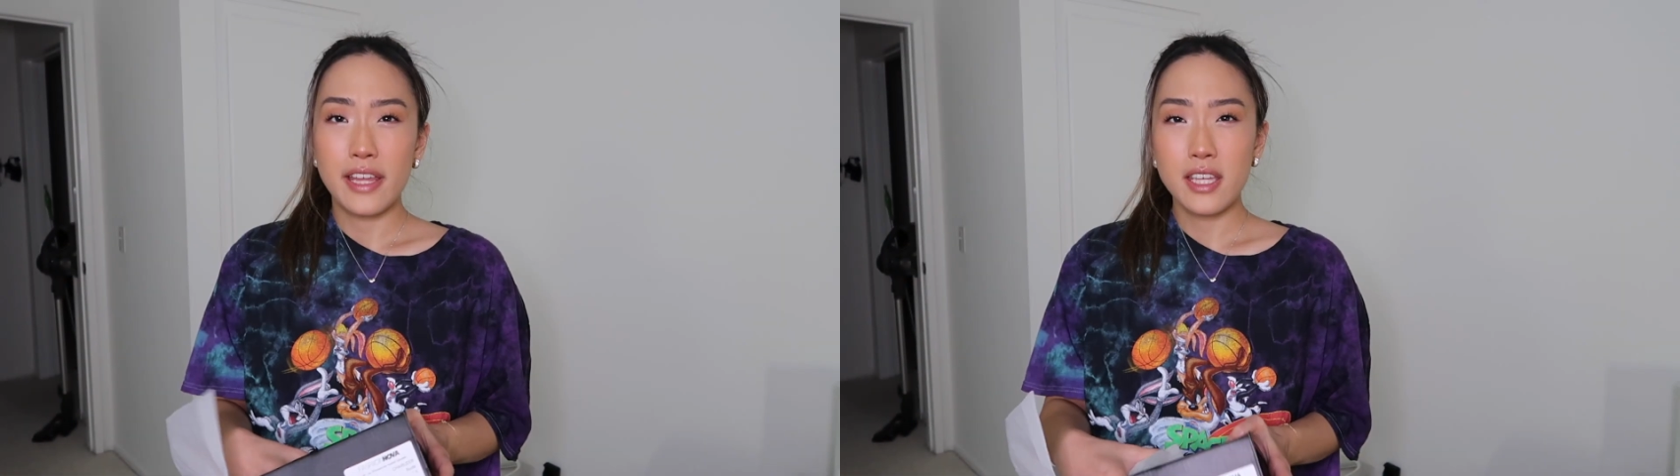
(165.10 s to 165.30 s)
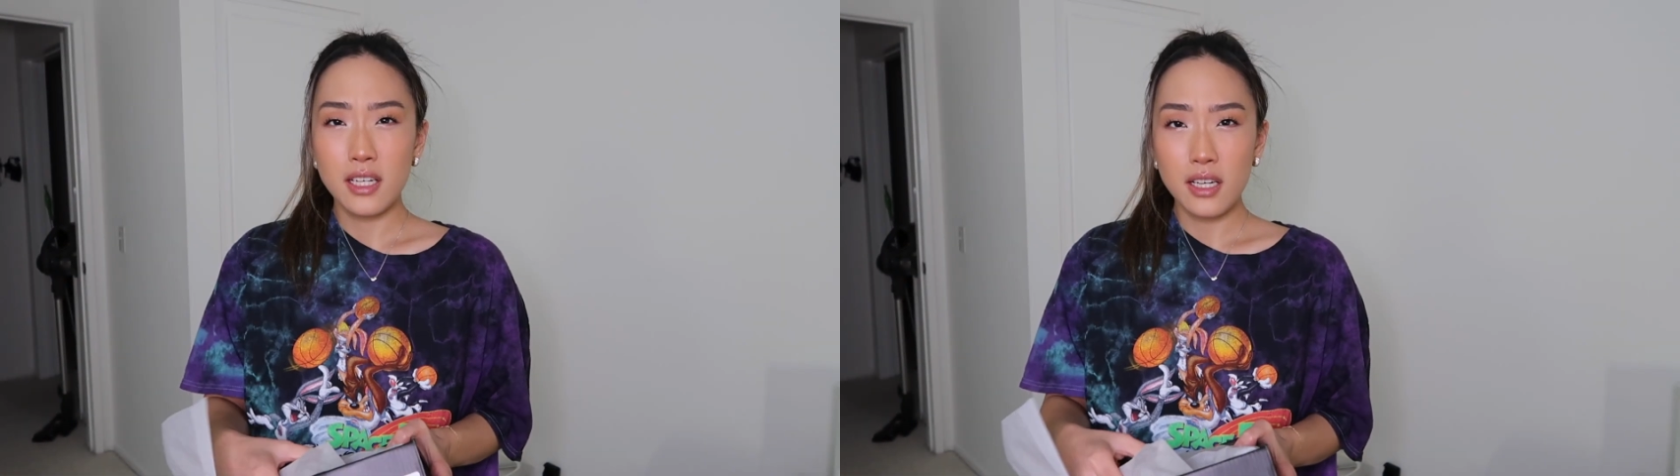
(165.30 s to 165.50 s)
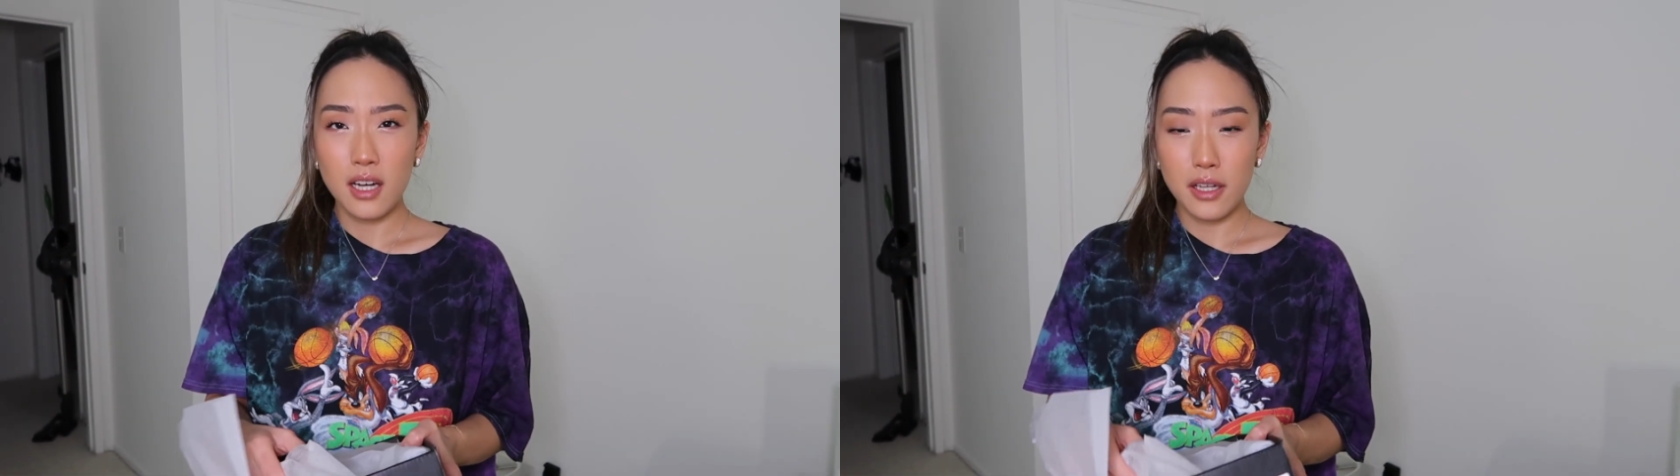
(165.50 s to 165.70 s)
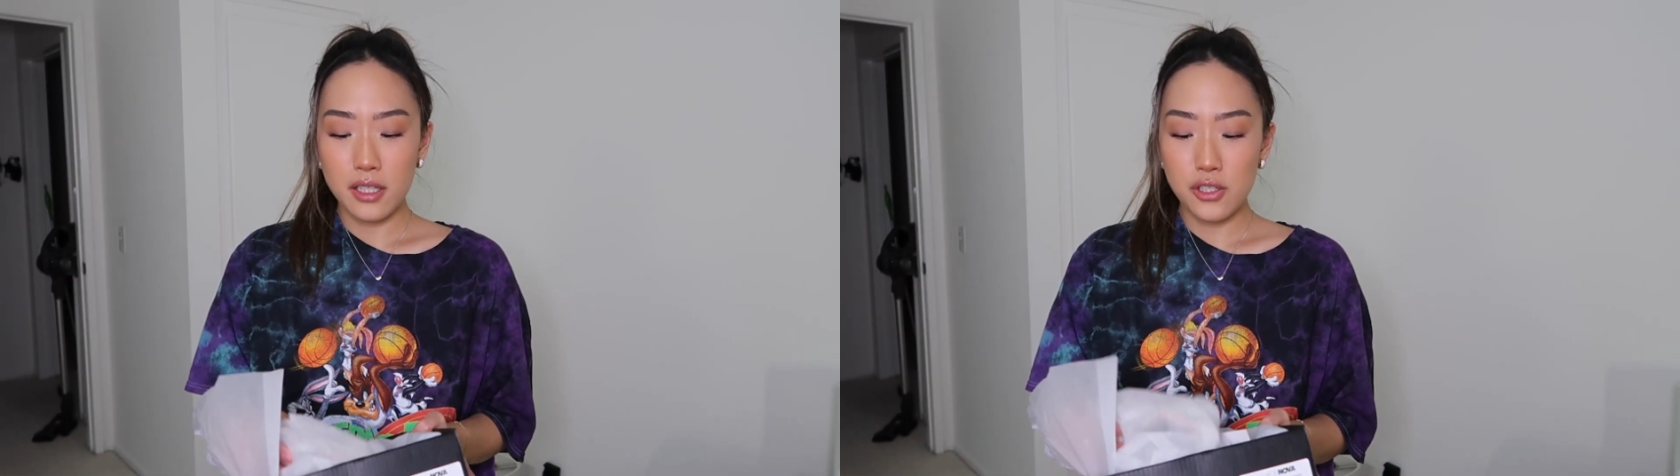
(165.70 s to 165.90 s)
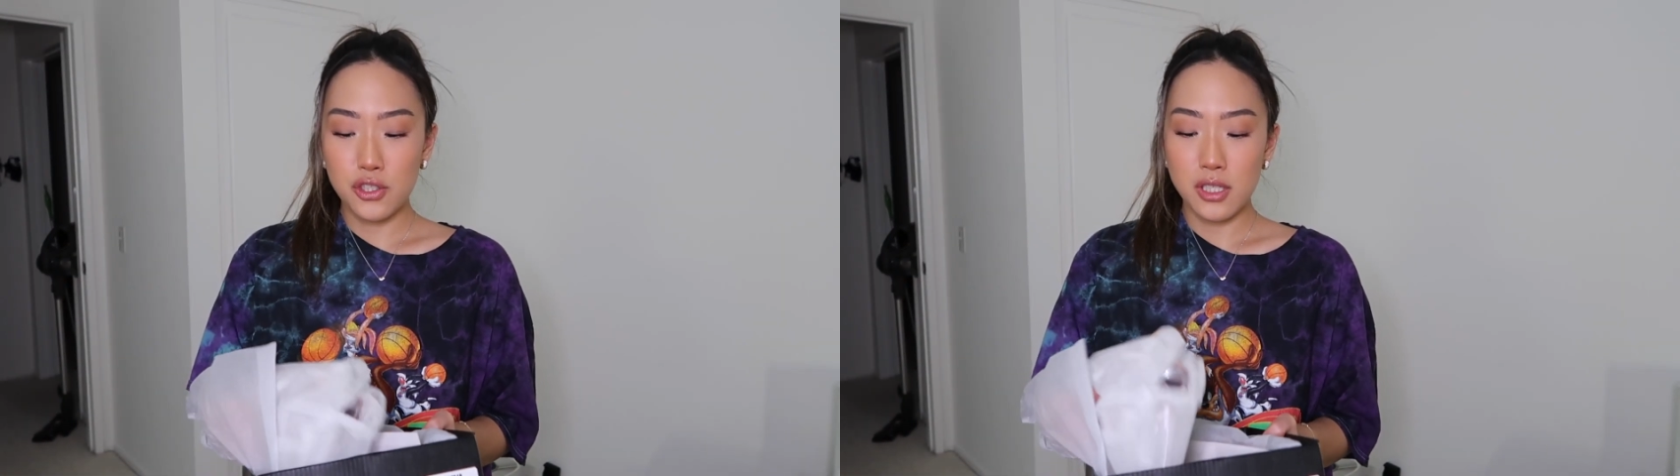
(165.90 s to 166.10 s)
I think I got
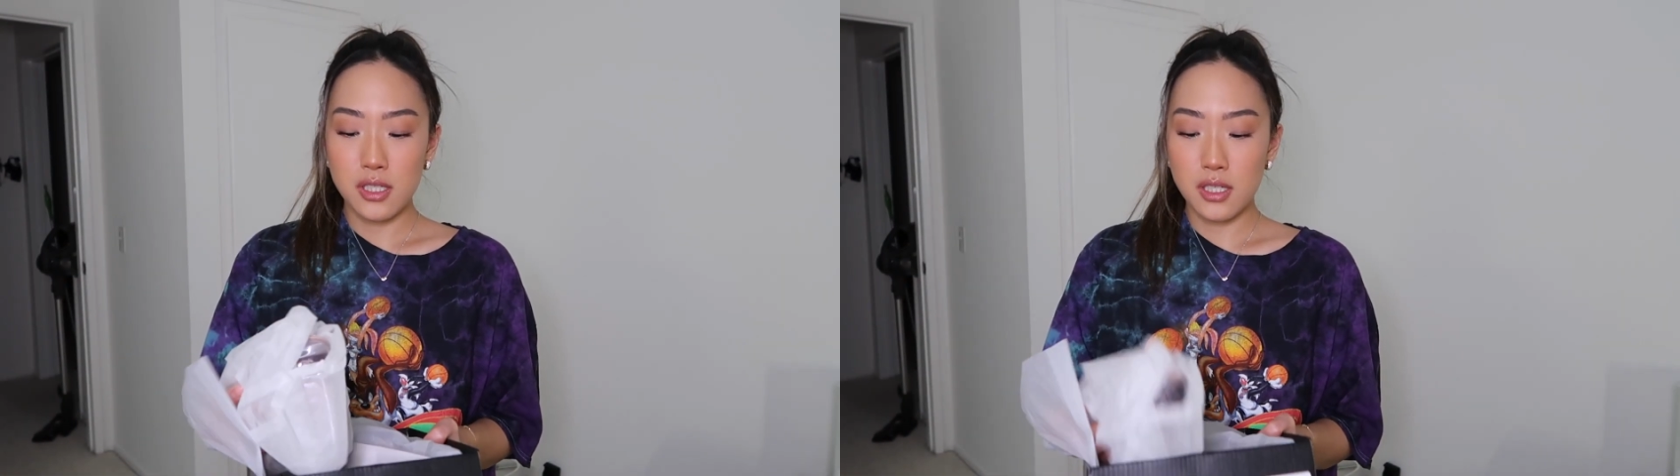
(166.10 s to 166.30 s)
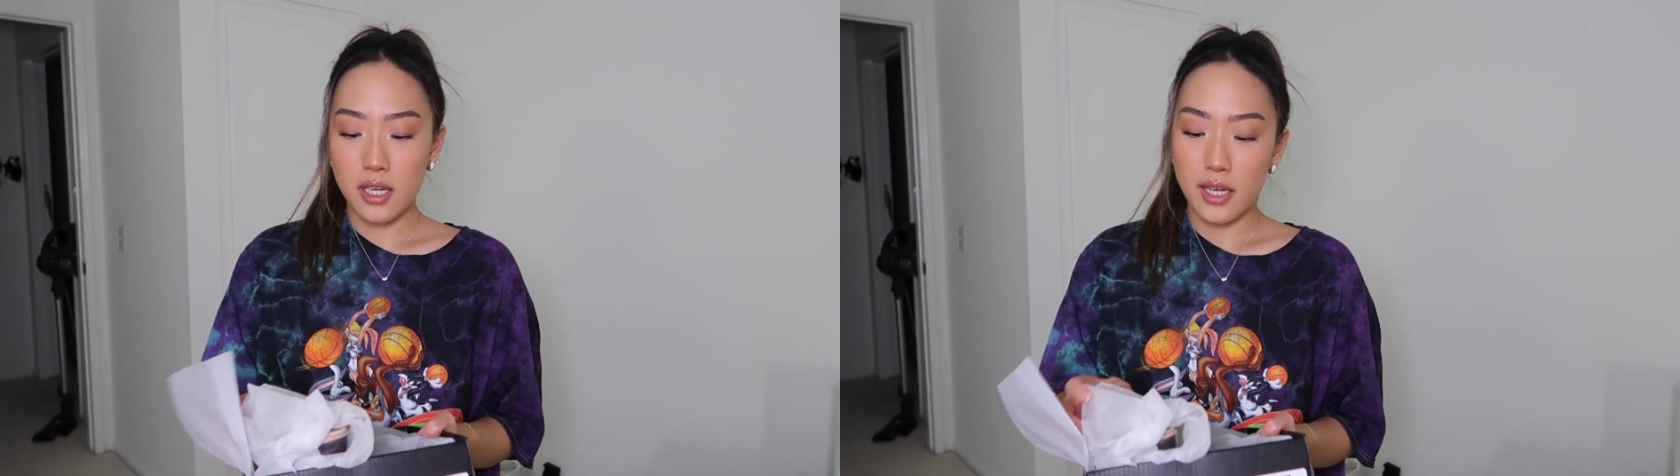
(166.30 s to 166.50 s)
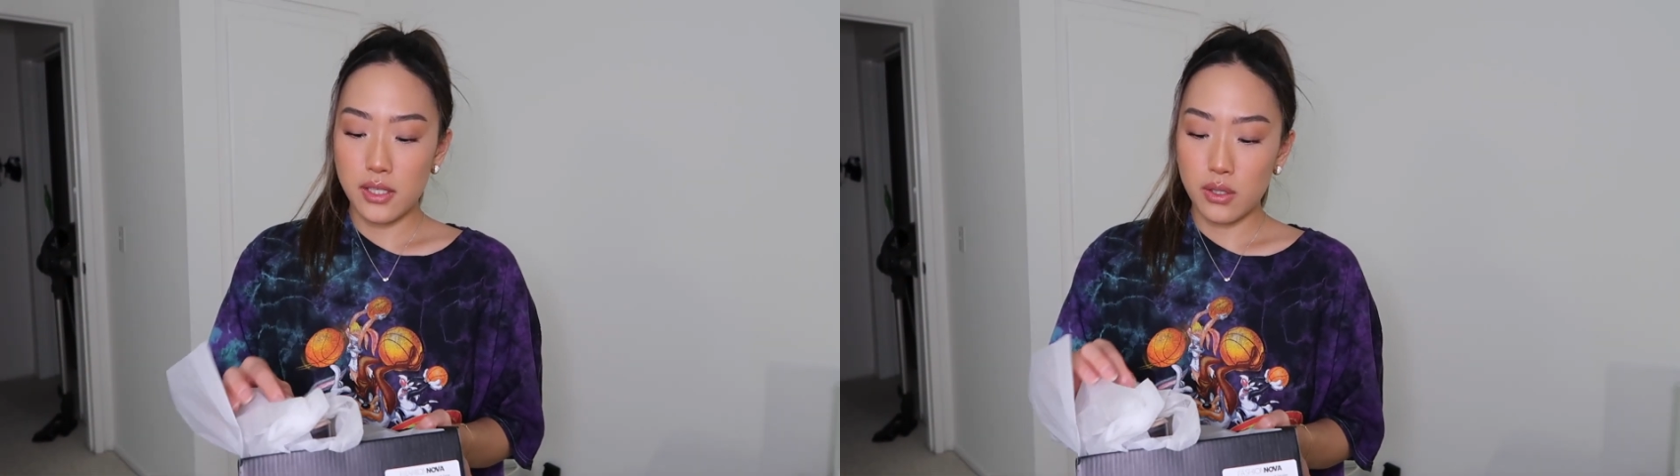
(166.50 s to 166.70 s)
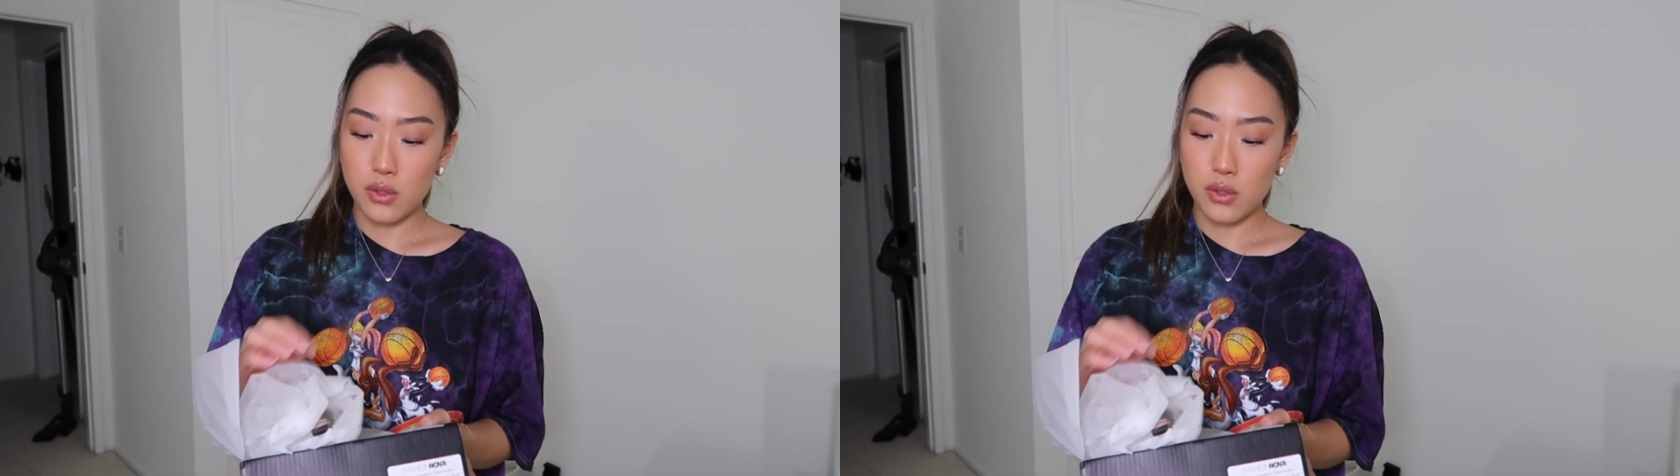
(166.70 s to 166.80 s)
these just in case